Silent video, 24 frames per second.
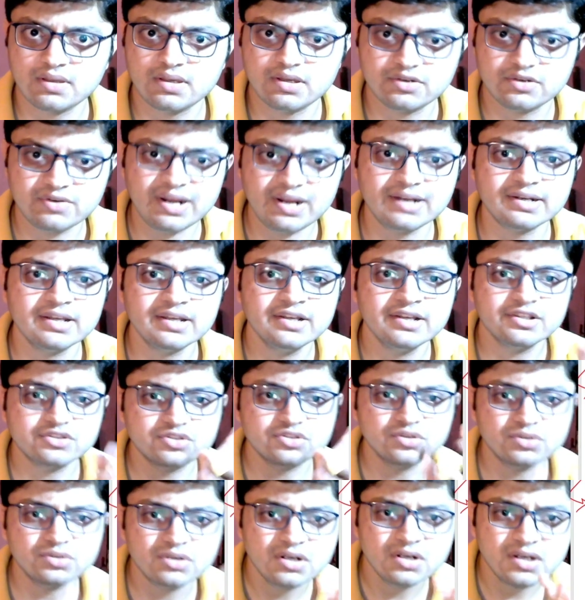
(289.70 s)
Right,
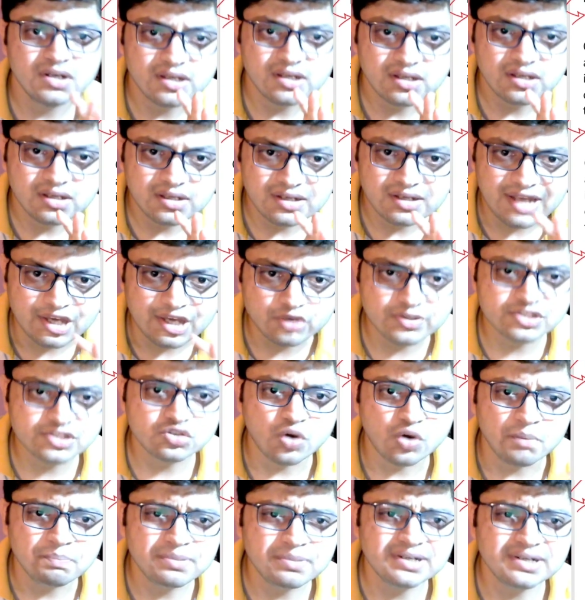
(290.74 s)
so language
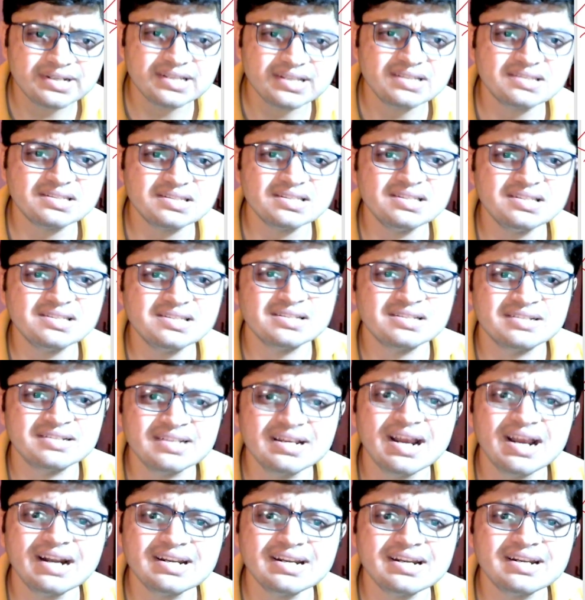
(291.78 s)
competence is
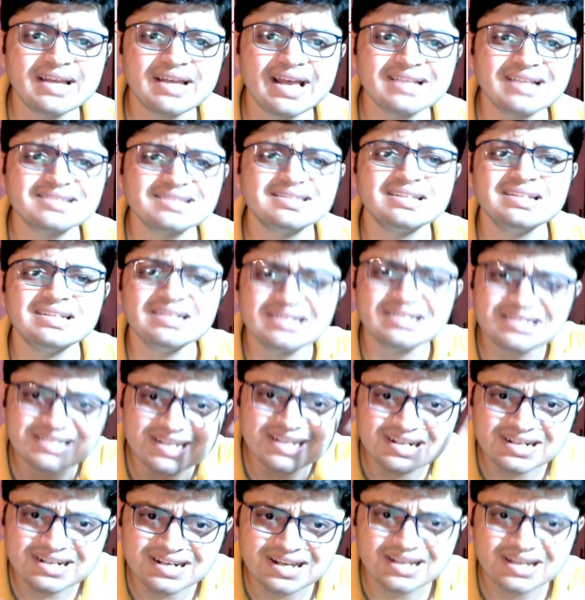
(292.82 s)
regarded as the
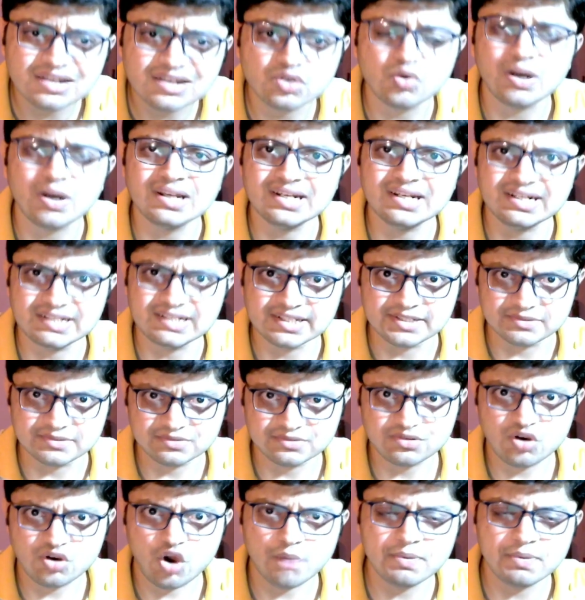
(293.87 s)
internal quality
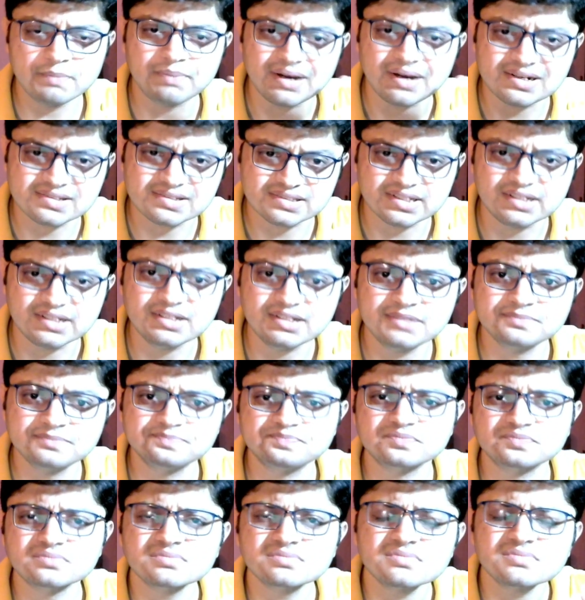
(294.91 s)
of a person
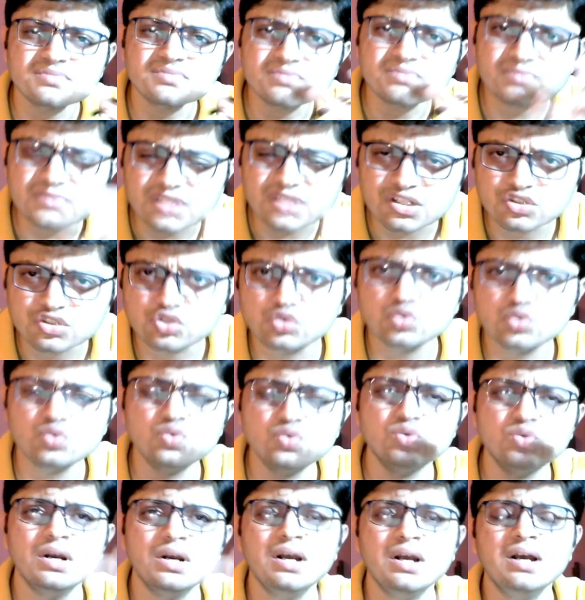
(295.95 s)

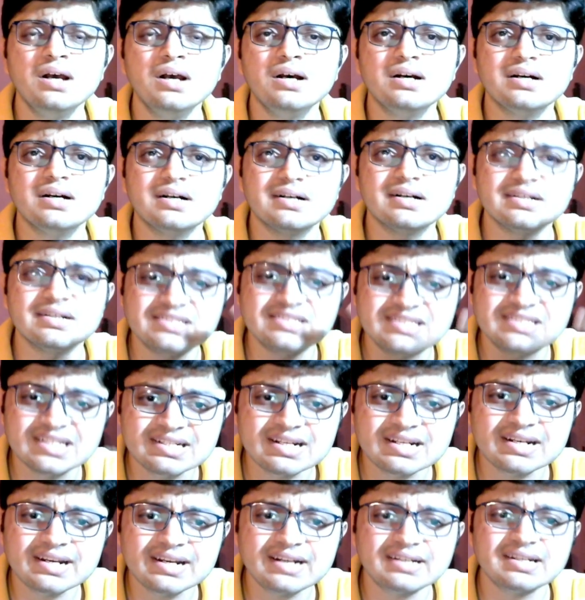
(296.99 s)
to
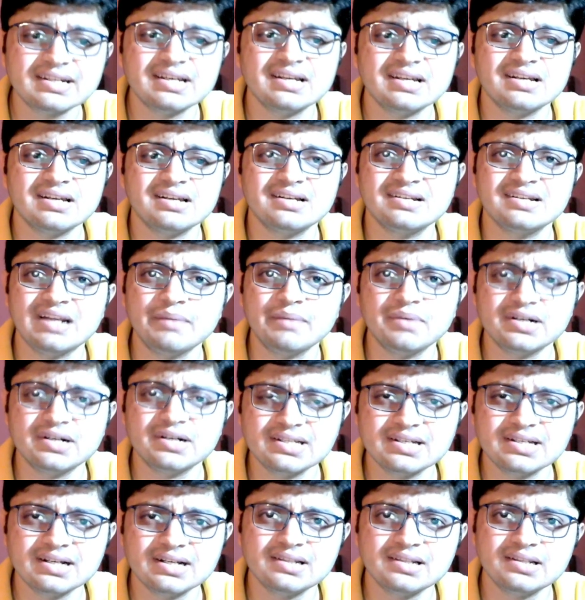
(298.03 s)
generate
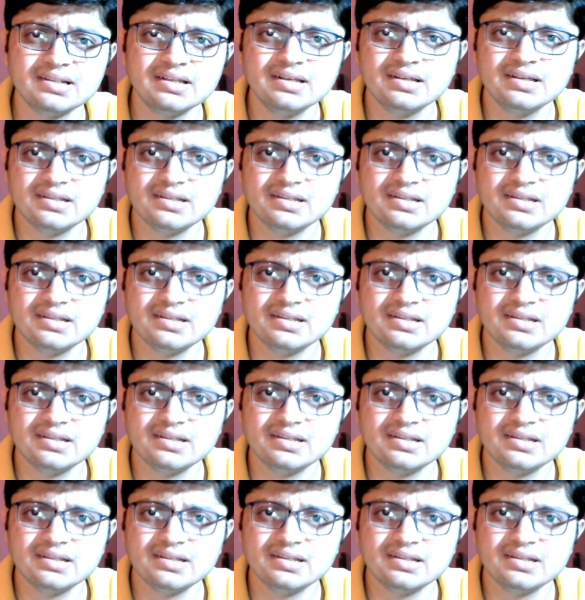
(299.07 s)
grammatical